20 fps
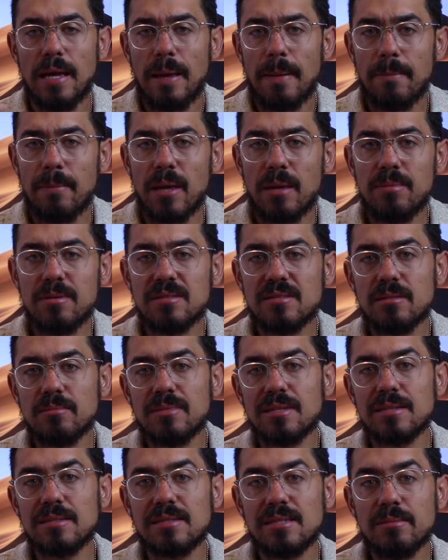Maybe
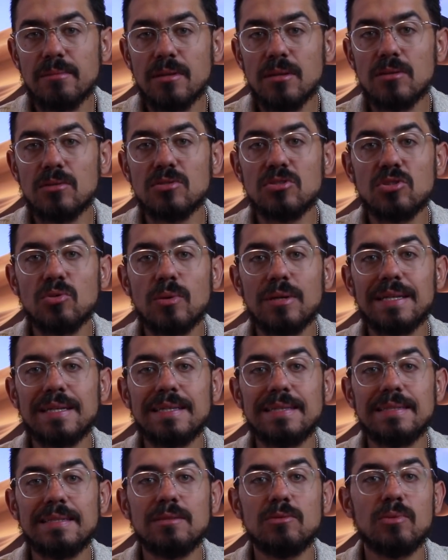something similar to what
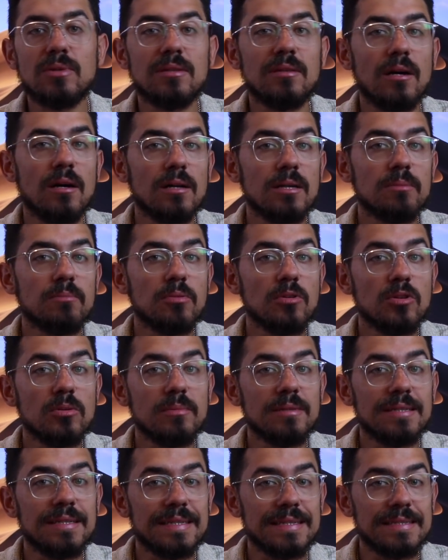he did with the
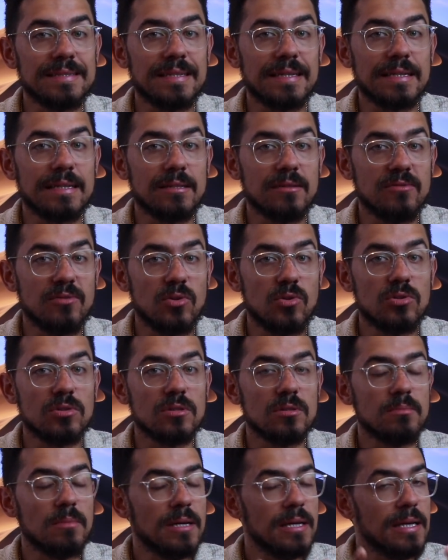unemployment executive
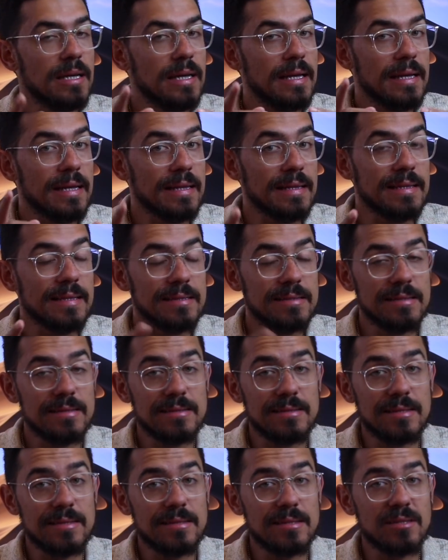order. This
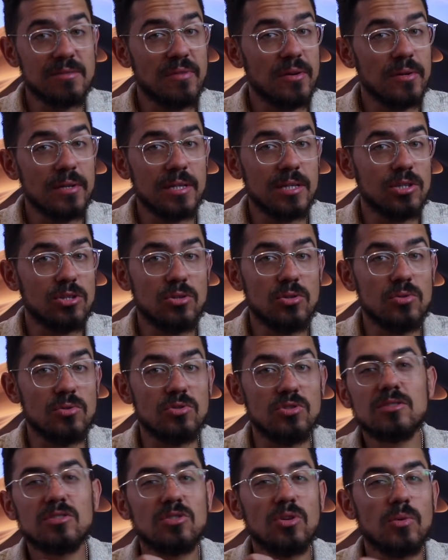is very
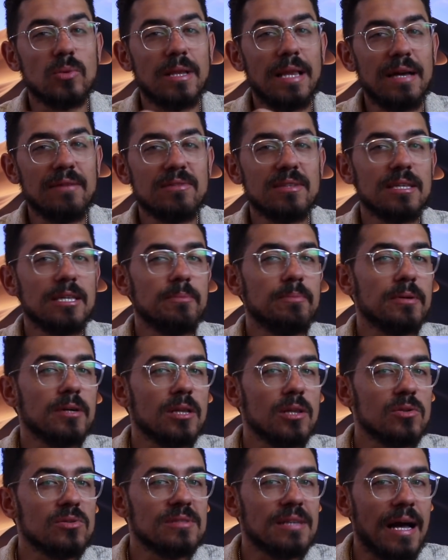huge, so we'll have to keep a
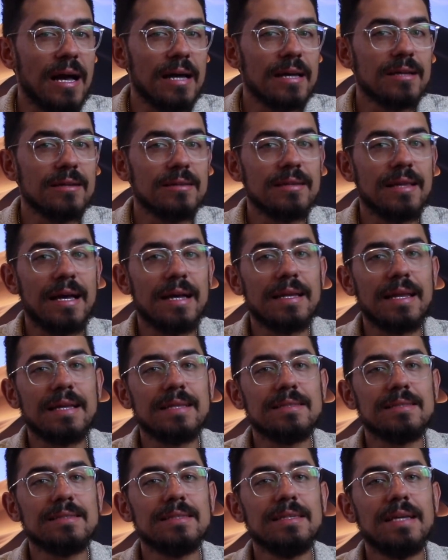close eye on that
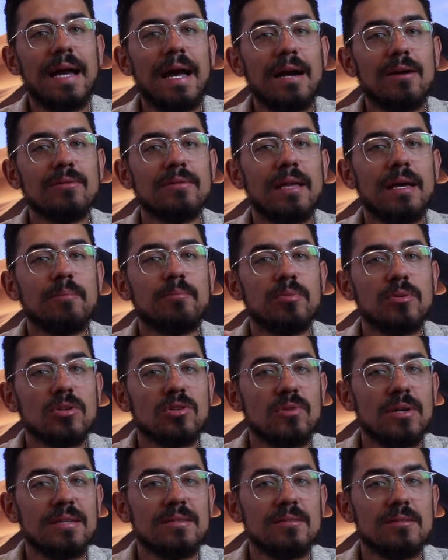and see how that
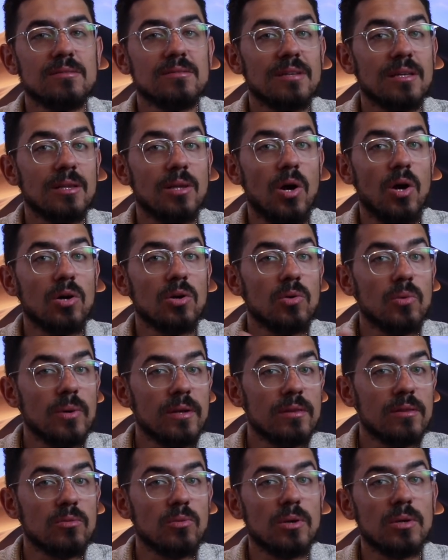progresses along
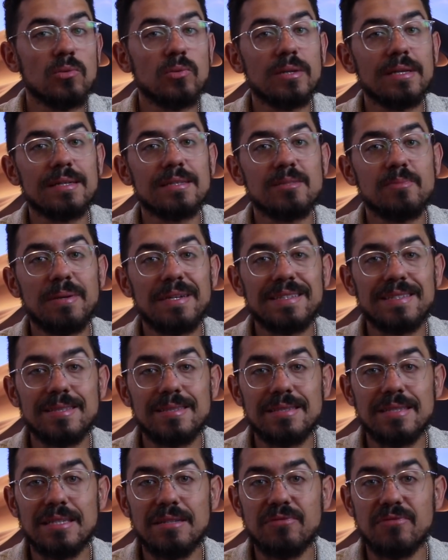with what we expect to
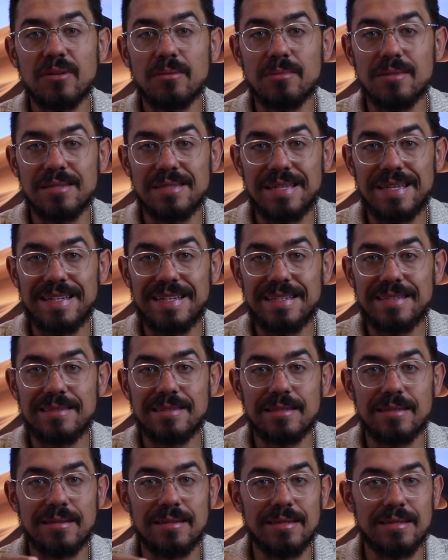see from the Senate
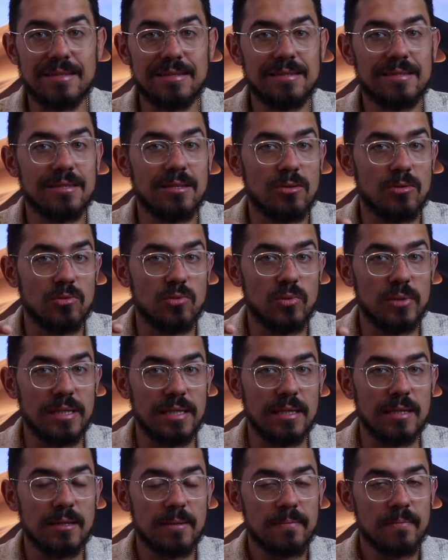this
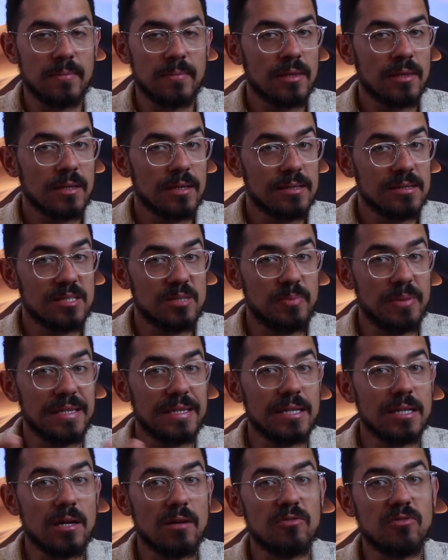week.
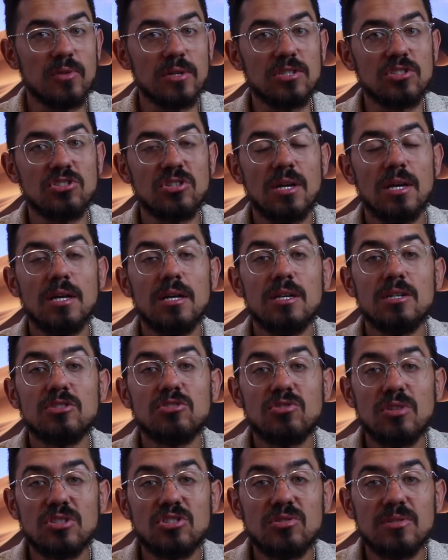Speaking of which,
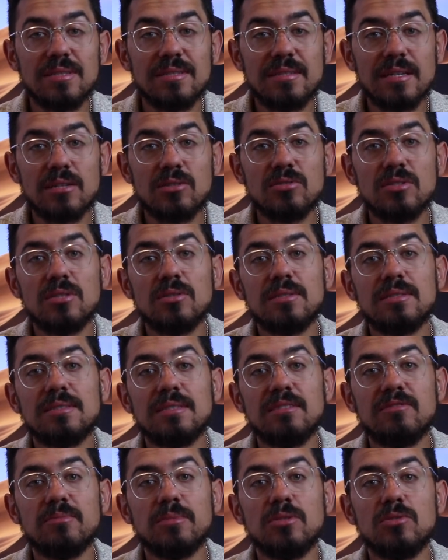Treasury Secretary
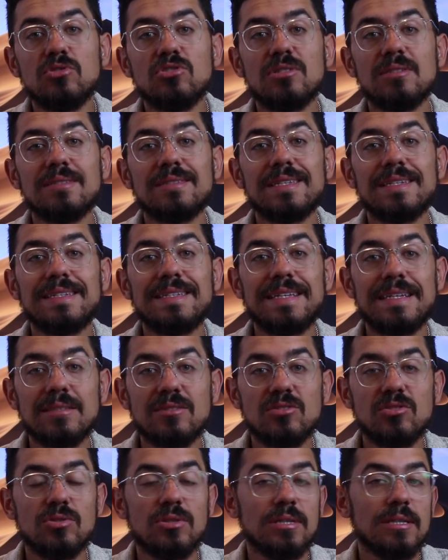Steve Mnuchin said
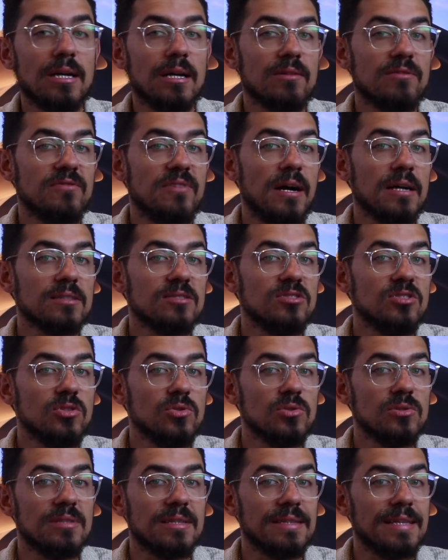yesterday on Fox
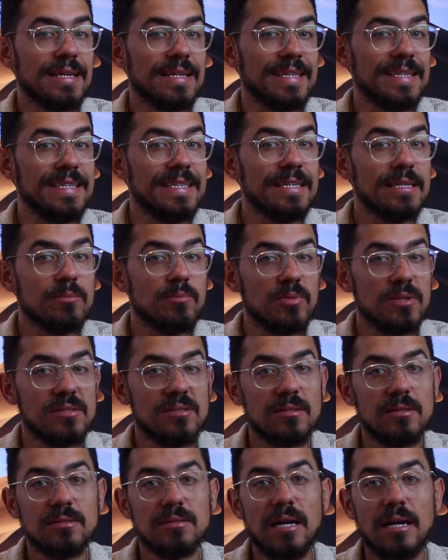News that he and
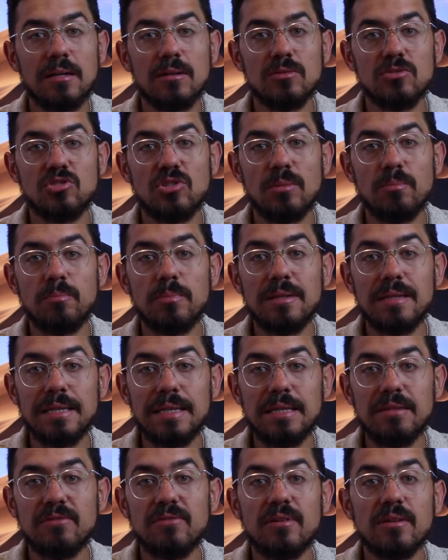President Donald Trump
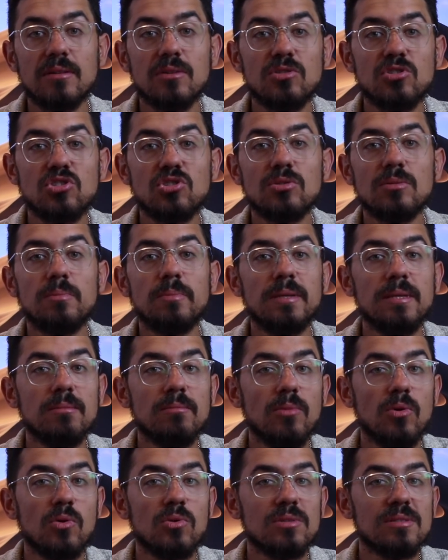believe there should be
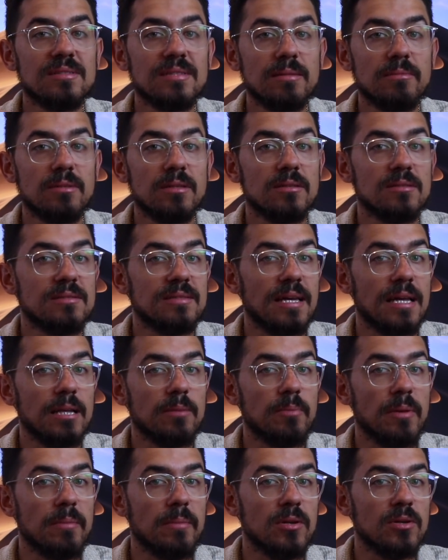more stimulus to
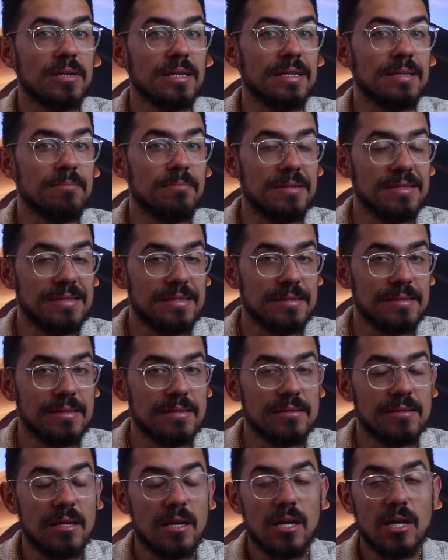help American
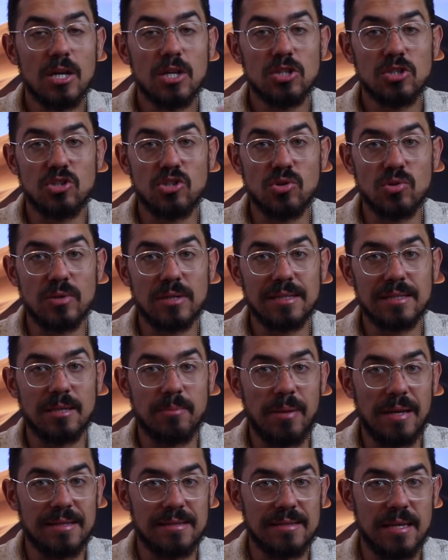businesses during the
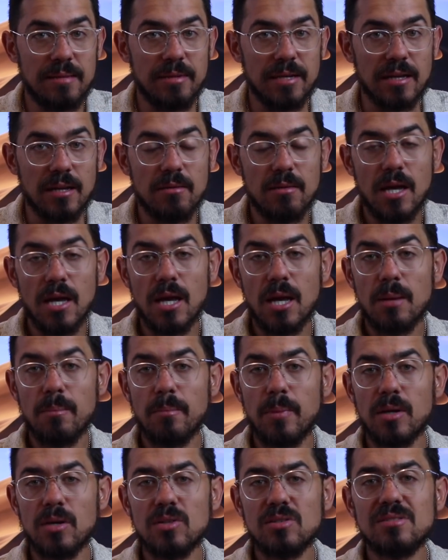pandemic,
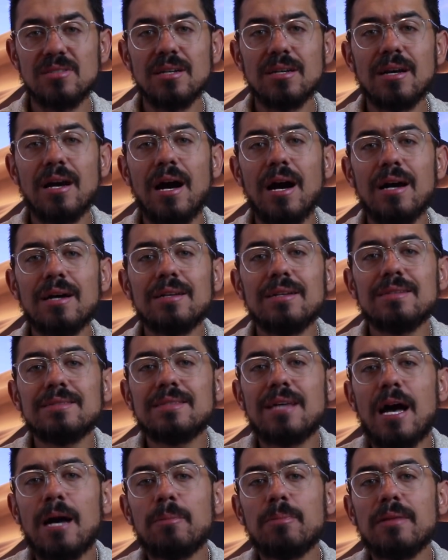but are stuck on
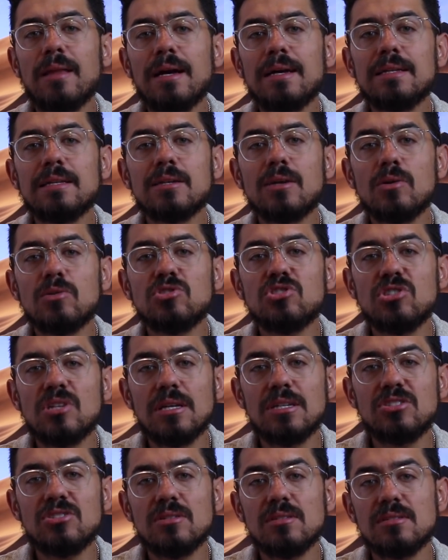top-line
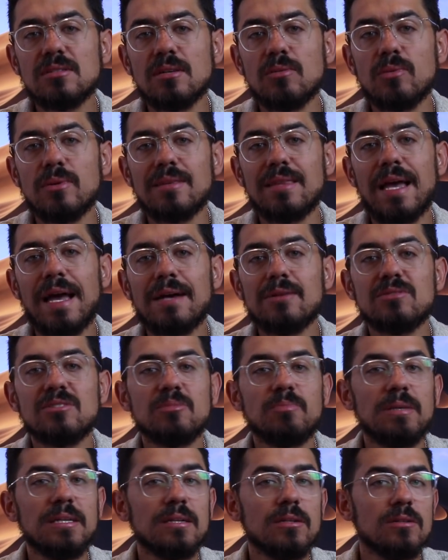negotiations with House
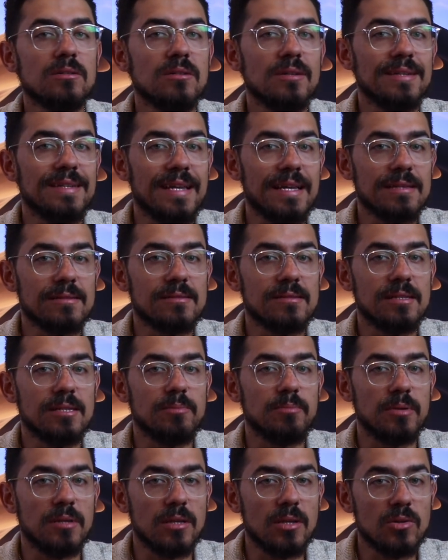Speaker Nancy
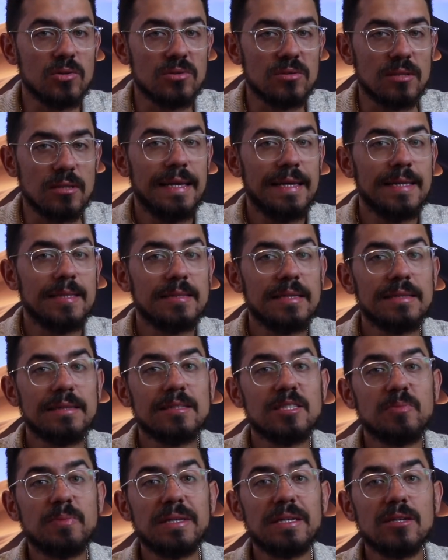Pelosi. He said
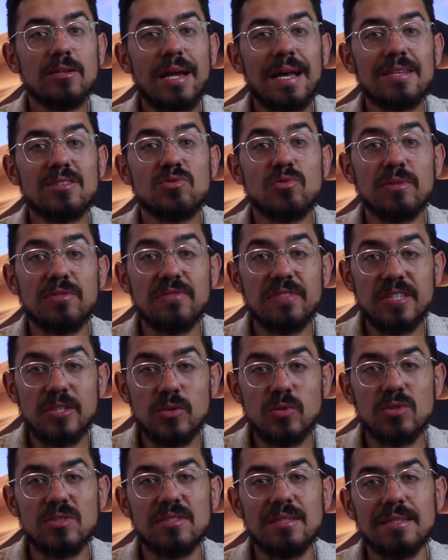the Speaker has
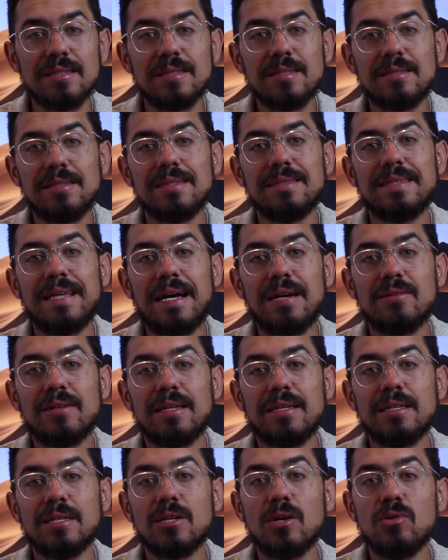refused to sit down
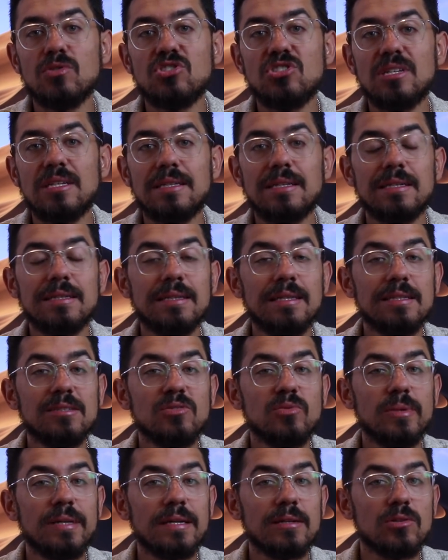and negotiate
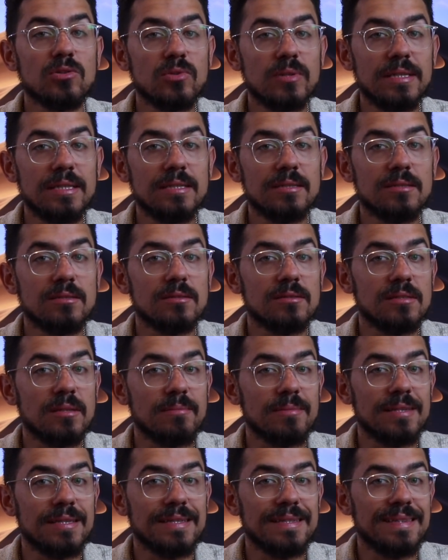unless we agree to
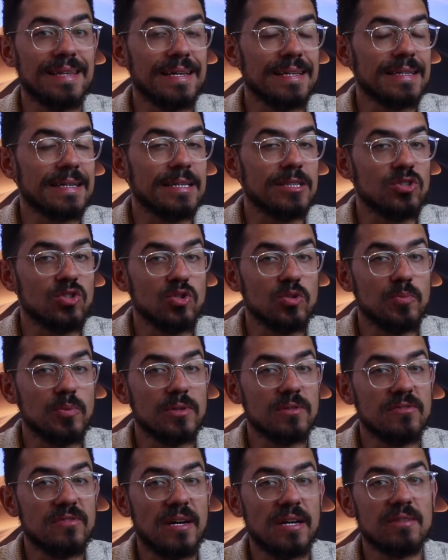something like a
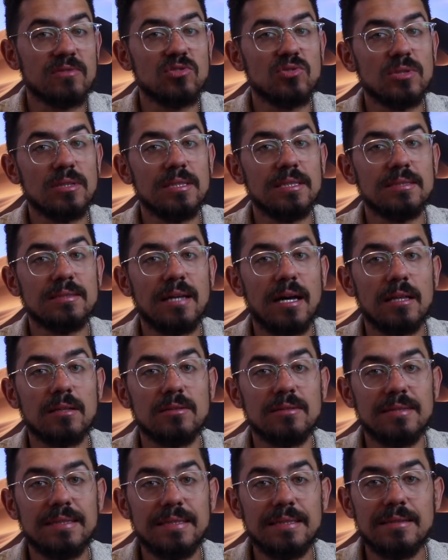$2.5
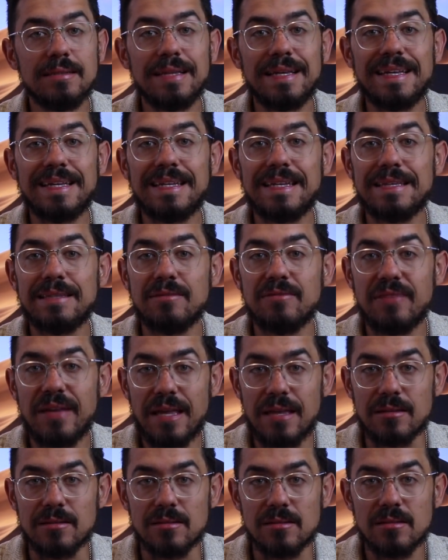trillion deal in
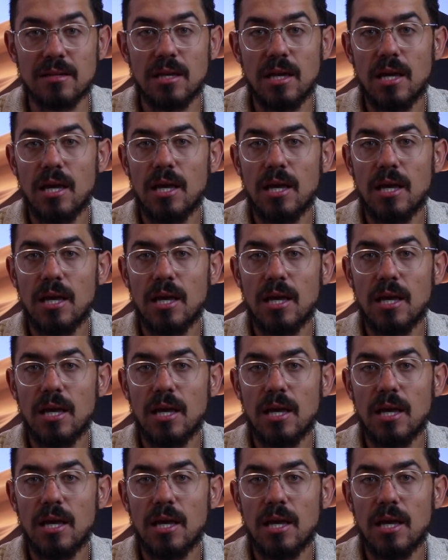advance.